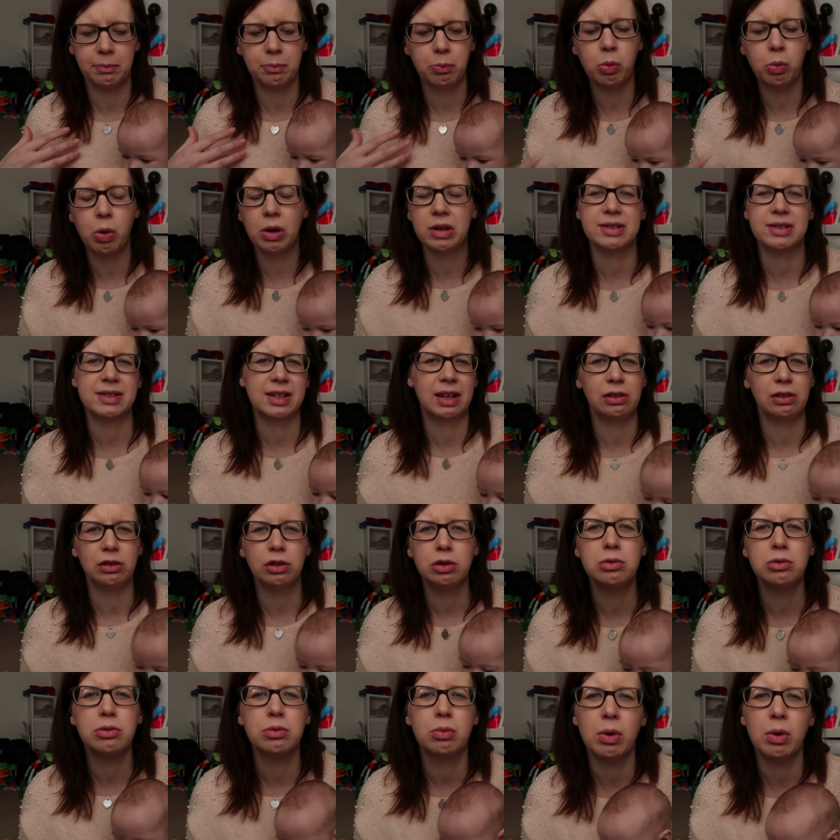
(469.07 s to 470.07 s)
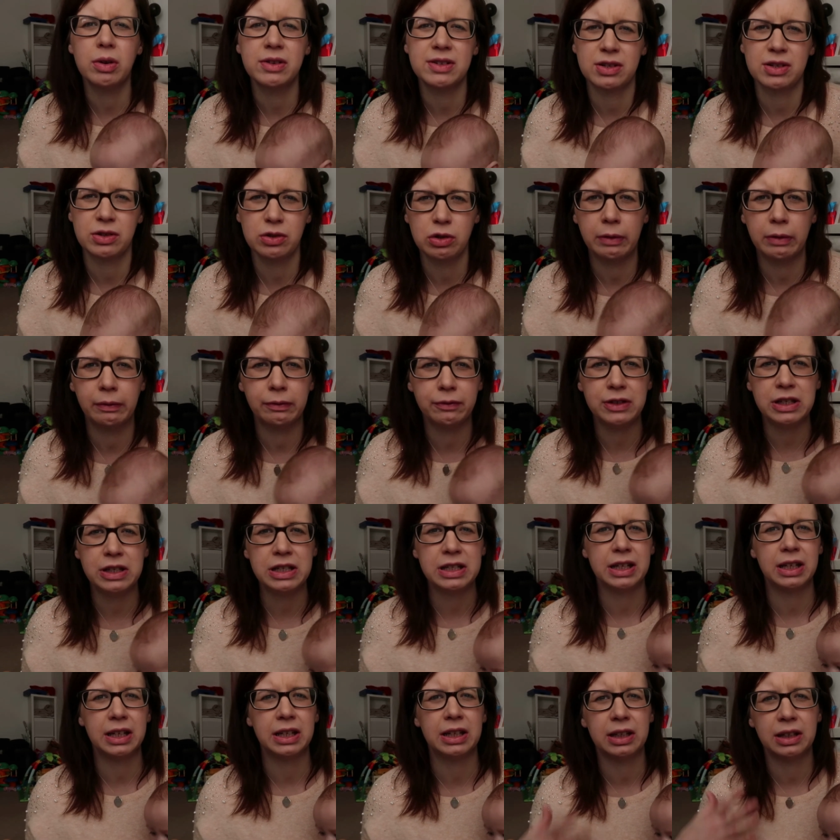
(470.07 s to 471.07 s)
once I stop
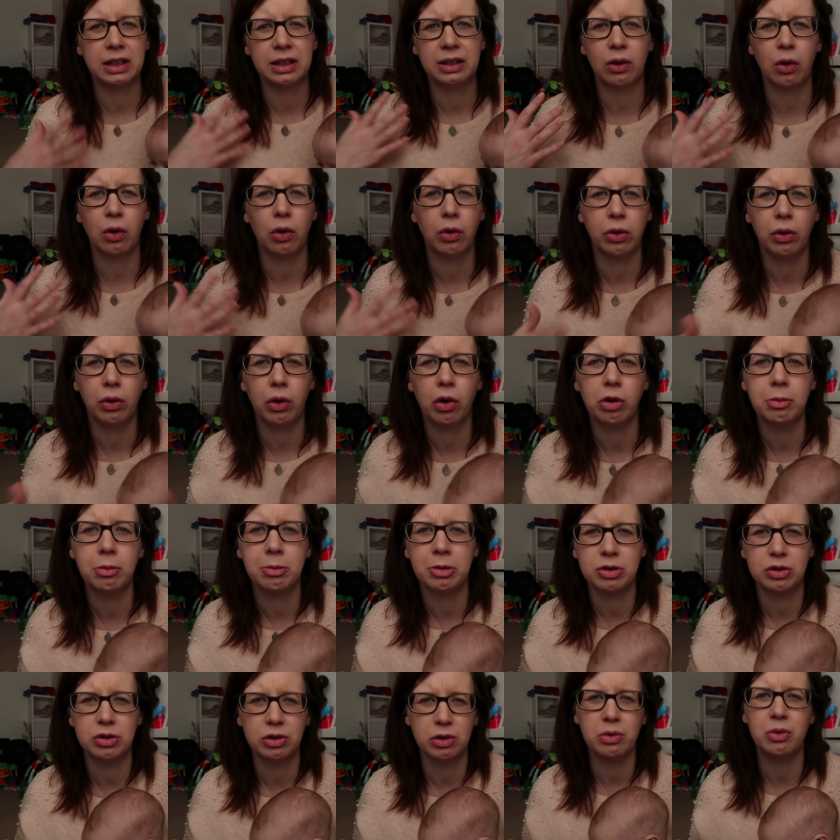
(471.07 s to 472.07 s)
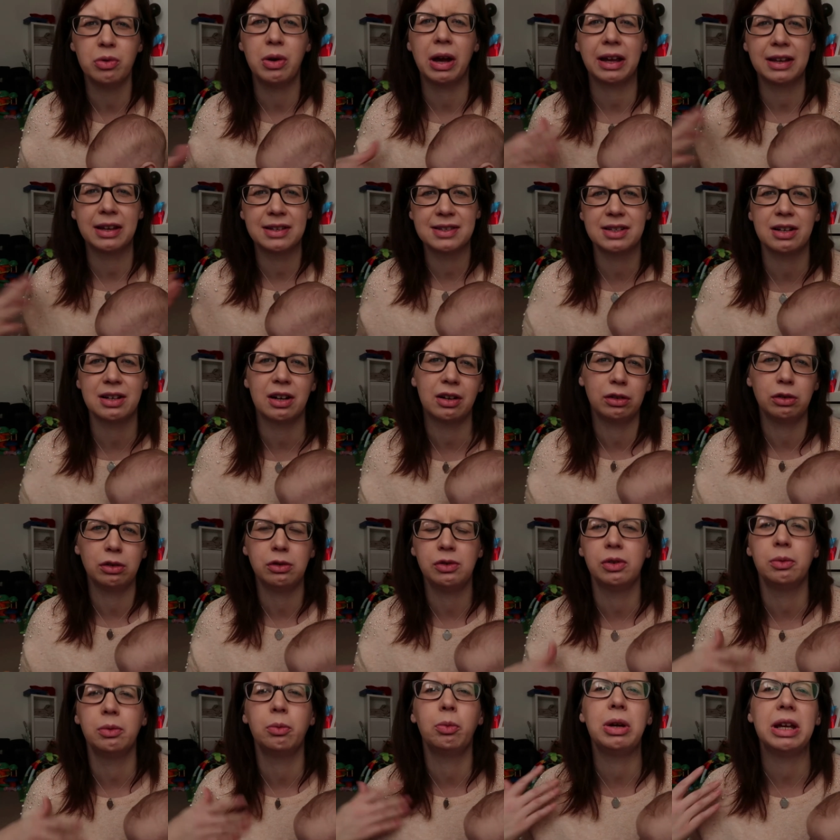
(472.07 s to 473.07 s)
feeding and all the hormones go, I can start
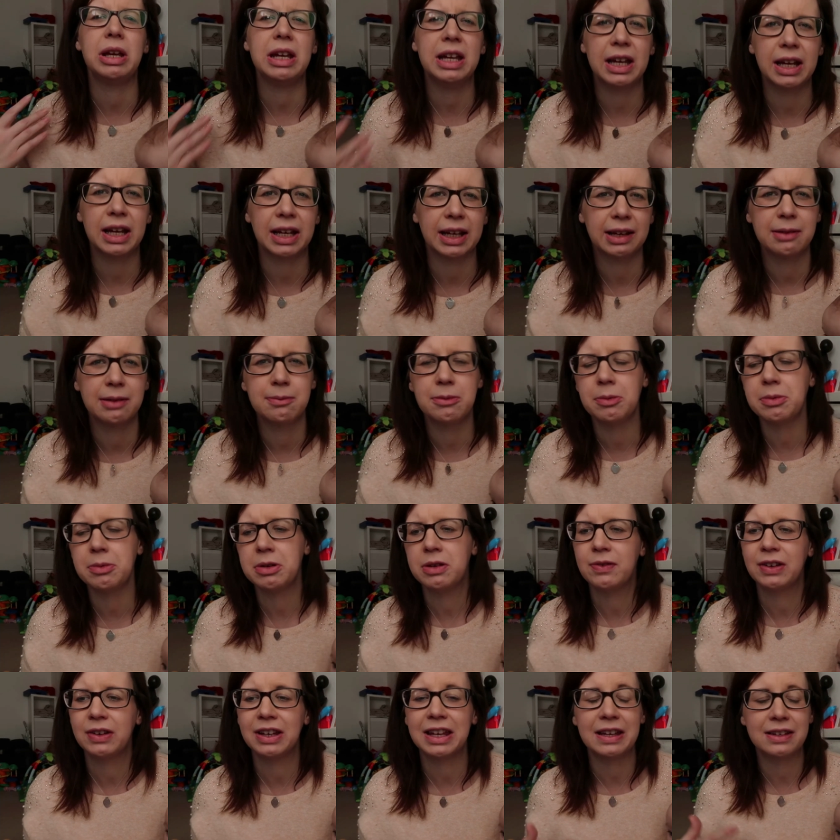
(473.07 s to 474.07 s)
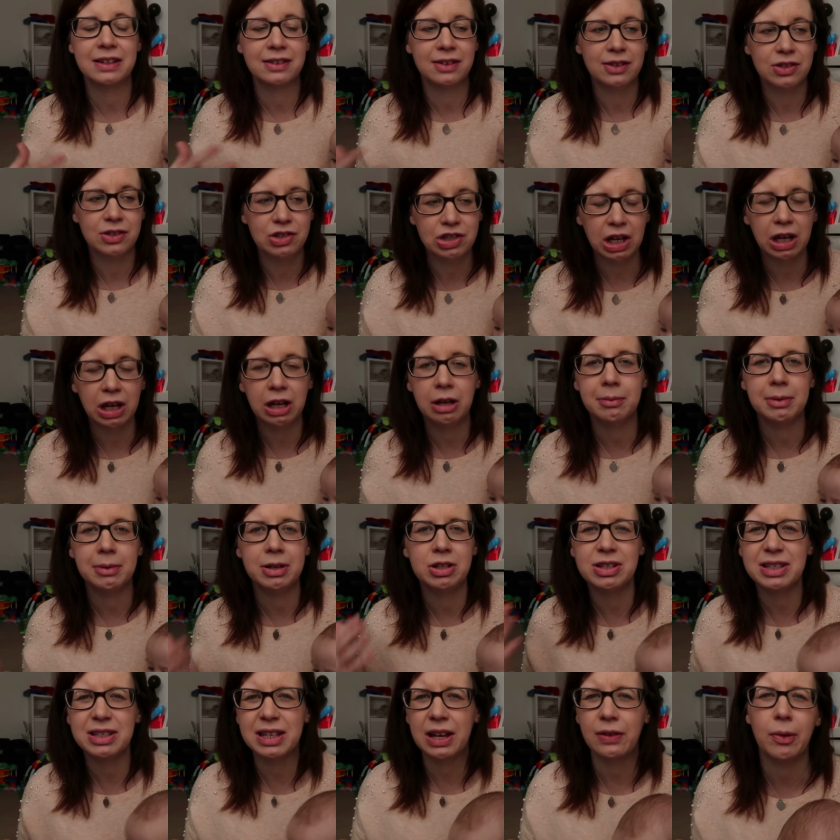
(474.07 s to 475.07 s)
losing weight, and I can maybe even get to the gym
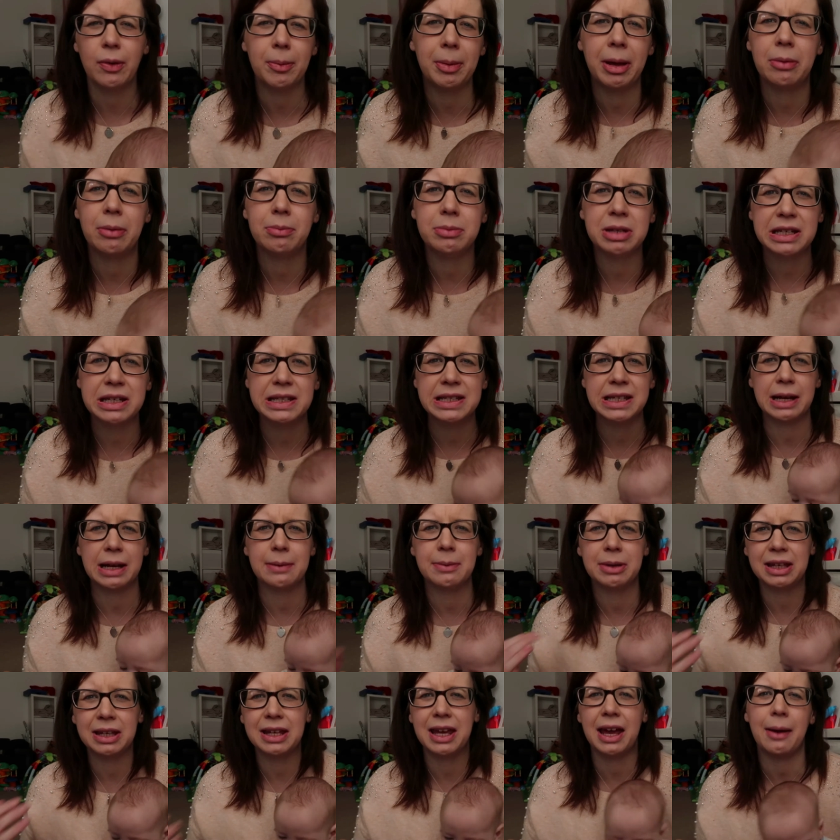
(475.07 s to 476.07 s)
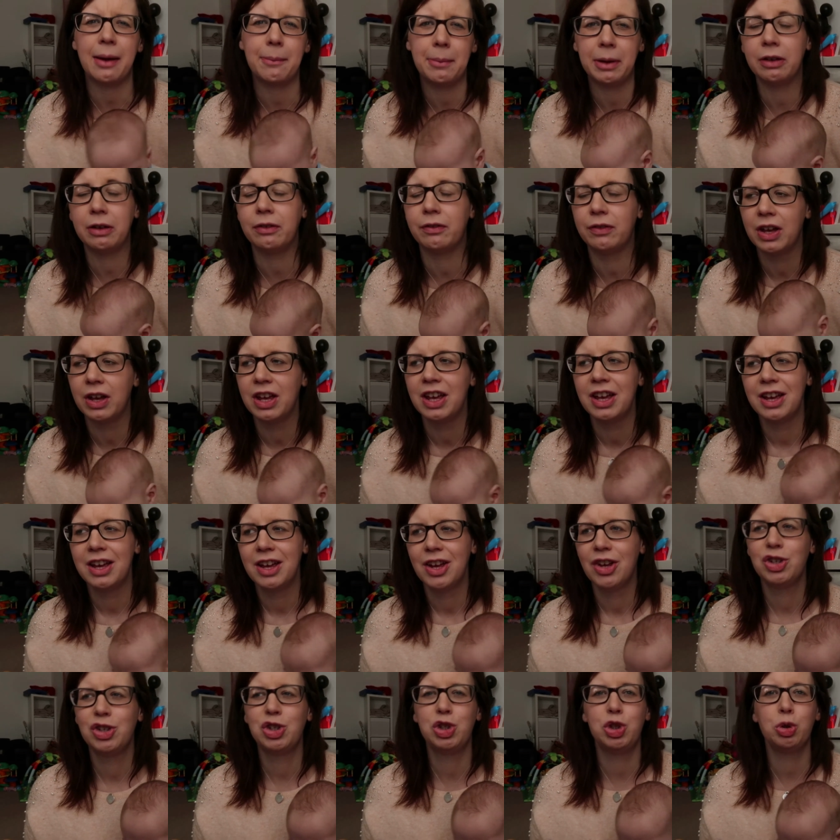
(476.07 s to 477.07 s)
and just have a bit of me time and get a bit of
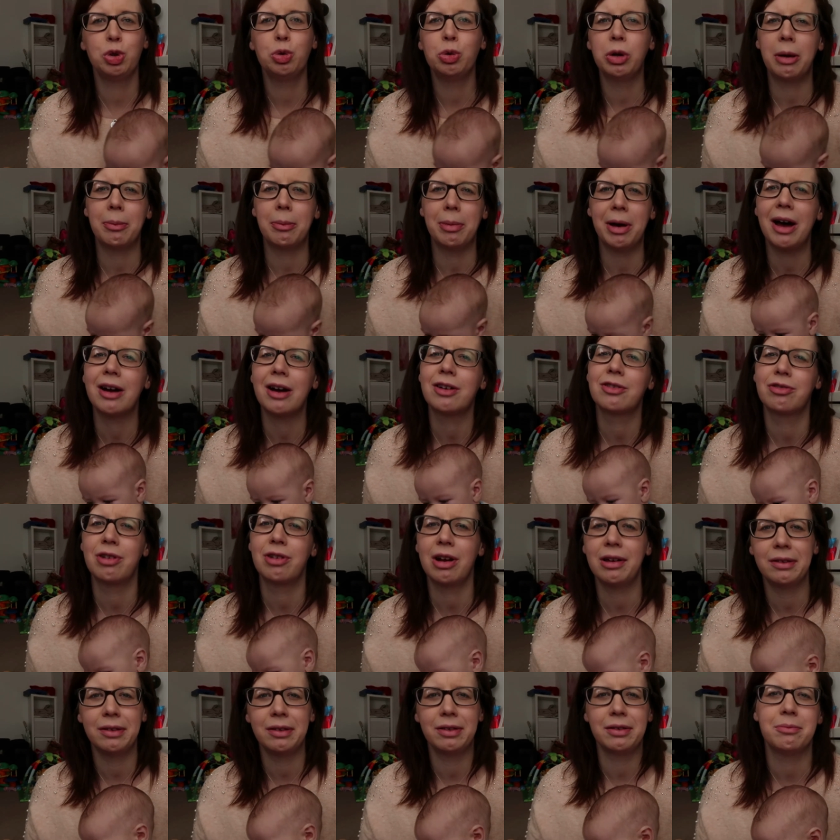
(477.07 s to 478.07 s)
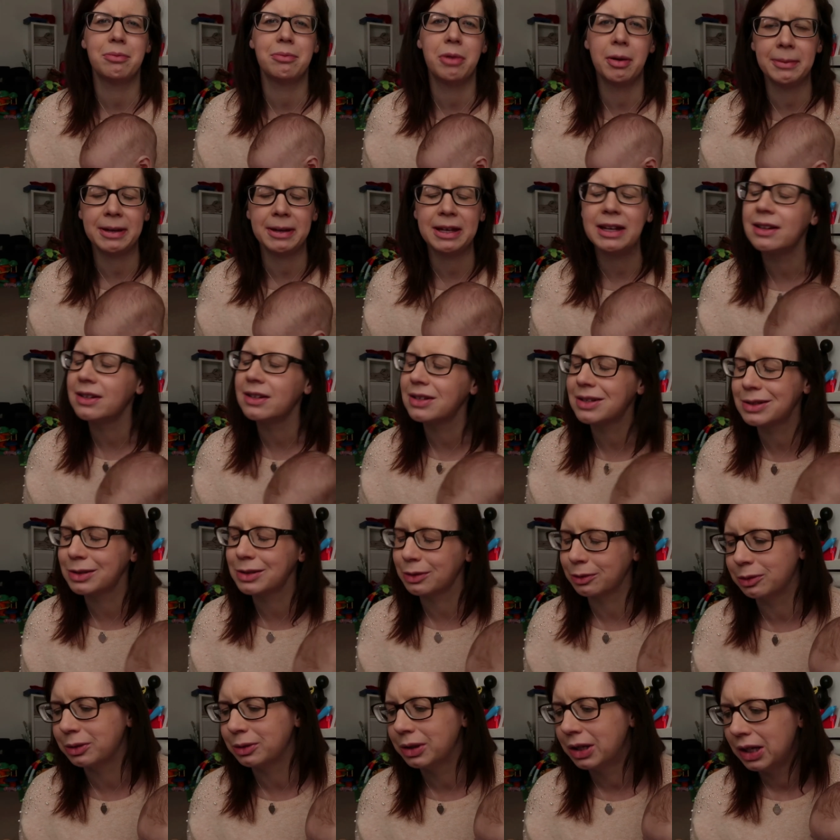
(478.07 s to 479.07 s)
Shona back rather than mummy.
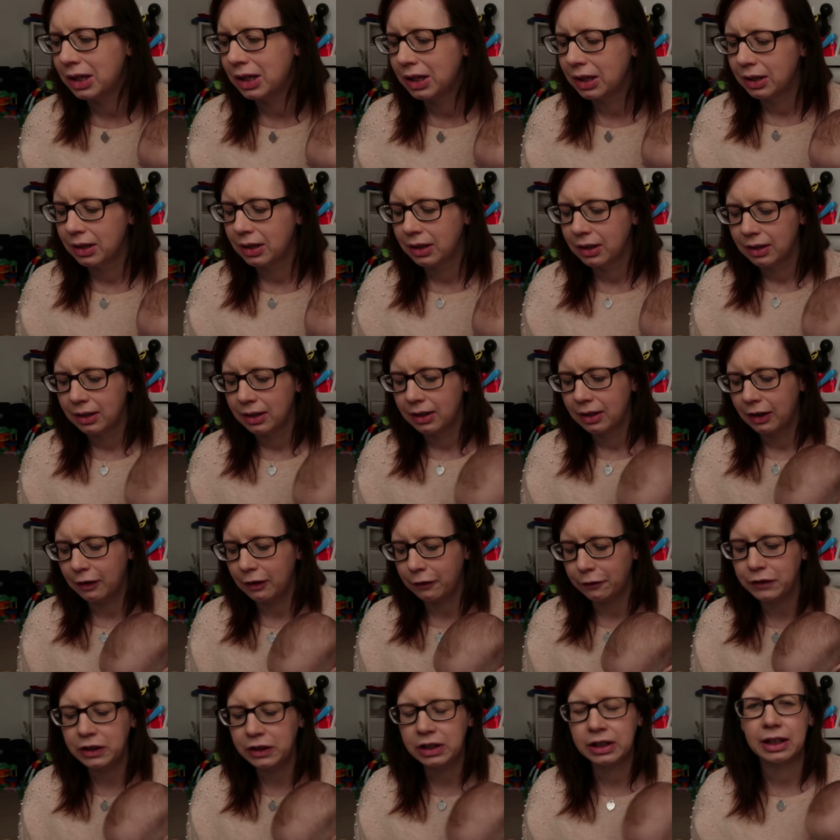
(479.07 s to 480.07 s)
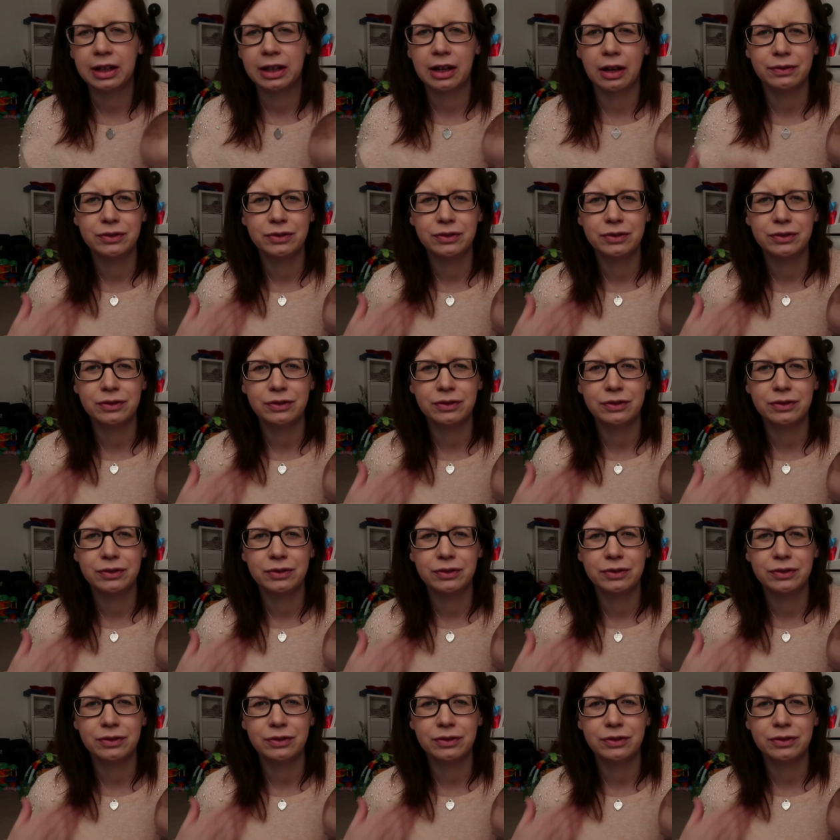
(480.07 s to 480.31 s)
So I feel like